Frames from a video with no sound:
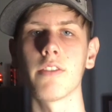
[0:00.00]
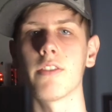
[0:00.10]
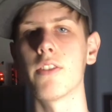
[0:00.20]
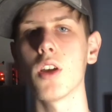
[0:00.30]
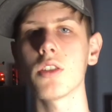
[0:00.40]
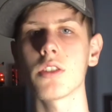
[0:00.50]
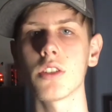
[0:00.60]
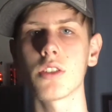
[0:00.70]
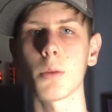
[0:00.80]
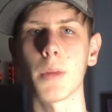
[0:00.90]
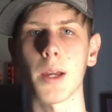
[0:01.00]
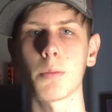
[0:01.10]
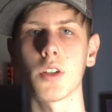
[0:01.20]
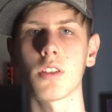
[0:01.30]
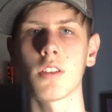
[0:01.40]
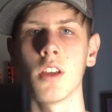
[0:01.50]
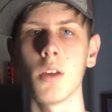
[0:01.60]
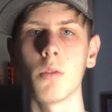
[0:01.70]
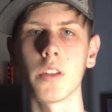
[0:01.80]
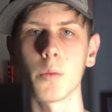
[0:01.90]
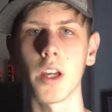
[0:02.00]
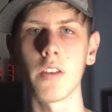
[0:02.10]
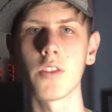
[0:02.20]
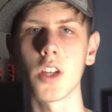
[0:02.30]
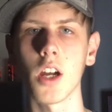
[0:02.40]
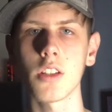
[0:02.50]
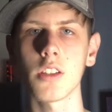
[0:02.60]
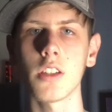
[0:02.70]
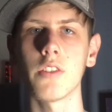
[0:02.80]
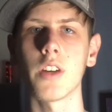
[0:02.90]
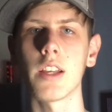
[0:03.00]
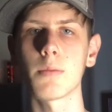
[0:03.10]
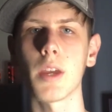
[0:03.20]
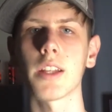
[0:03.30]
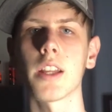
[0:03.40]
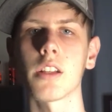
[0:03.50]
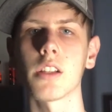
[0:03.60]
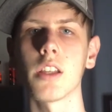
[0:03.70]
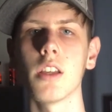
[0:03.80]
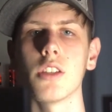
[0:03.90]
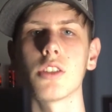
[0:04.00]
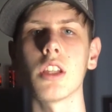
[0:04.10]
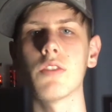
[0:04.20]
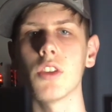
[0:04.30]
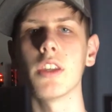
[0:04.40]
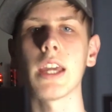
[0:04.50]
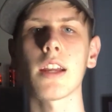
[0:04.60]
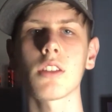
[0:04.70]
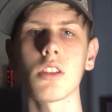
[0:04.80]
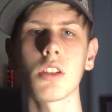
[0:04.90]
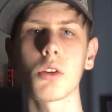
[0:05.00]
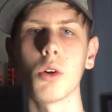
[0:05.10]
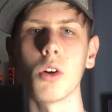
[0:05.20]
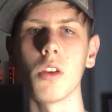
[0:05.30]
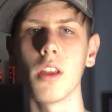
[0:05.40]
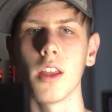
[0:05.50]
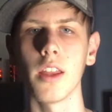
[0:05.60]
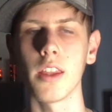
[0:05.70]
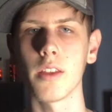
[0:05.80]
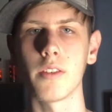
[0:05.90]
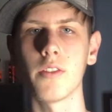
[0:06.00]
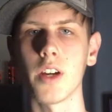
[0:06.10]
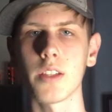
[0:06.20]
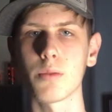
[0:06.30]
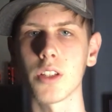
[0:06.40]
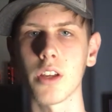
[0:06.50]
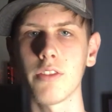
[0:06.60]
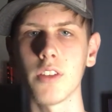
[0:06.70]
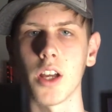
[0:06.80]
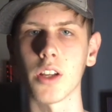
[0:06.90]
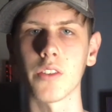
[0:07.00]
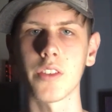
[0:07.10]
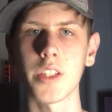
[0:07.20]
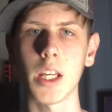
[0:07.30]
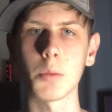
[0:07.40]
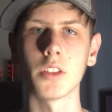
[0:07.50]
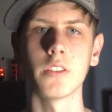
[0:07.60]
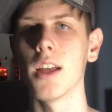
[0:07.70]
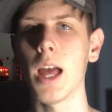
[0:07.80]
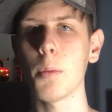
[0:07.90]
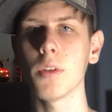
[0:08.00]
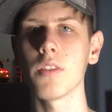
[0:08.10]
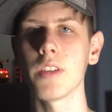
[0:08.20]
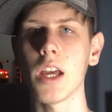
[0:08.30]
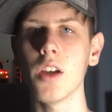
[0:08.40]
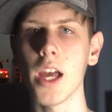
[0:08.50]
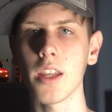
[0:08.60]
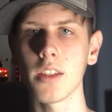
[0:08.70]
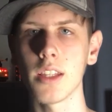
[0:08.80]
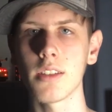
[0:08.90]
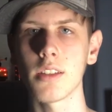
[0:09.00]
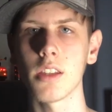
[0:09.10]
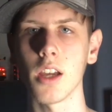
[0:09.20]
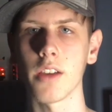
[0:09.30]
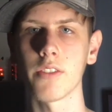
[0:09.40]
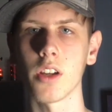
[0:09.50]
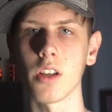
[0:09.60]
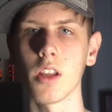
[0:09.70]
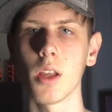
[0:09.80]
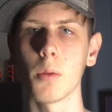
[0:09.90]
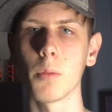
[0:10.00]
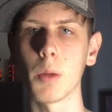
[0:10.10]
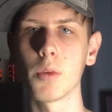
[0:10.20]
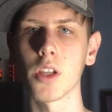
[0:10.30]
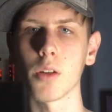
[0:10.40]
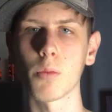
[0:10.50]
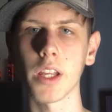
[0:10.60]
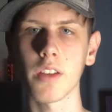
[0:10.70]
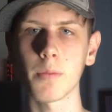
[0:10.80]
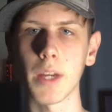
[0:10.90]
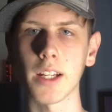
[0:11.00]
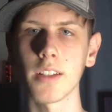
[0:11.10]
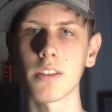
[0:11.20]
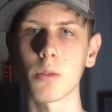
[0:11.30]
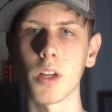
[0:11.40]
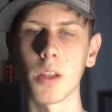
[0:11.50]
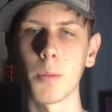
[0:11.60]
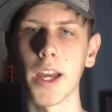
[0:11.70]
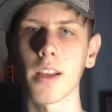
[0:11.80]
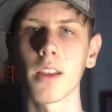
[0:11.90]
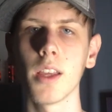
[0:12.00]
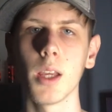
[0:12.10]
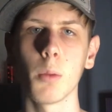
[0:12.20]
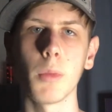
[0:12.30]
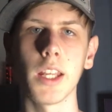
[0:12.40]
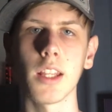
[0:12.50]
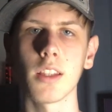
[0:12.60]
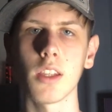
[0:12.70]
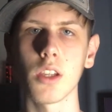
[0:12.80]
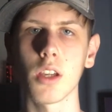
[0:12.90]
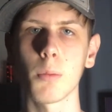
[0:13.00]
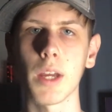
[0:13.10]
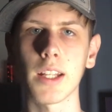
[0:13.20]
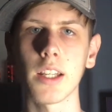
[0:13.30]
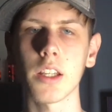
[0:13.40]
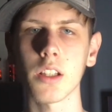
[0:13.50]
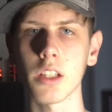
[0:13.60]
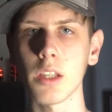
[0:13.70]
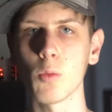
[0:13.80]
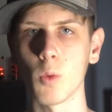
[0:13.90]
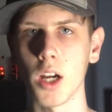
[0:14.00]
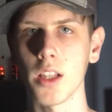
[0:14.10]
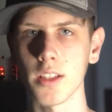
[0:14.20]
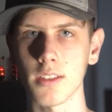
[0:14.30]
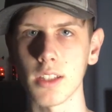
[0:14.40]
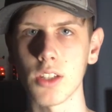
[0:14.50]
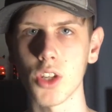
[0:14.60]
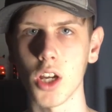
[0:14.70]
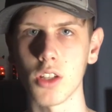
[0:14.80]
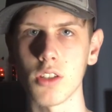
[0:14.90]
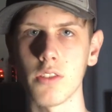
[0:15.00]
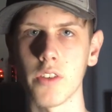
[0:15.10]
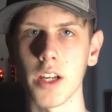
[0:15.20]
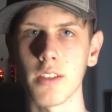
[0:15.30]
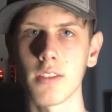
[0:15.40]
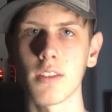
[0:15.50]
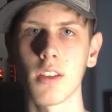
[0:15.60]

first used on MacBooks, was a way of charging the device magnetically so that if you yanked on the cord, the device wouldn't go flying off the table. Apple have now added this to the iPhone by putting a ring of magnets around the back, meaning that you can magnetically wirelessly charge your device,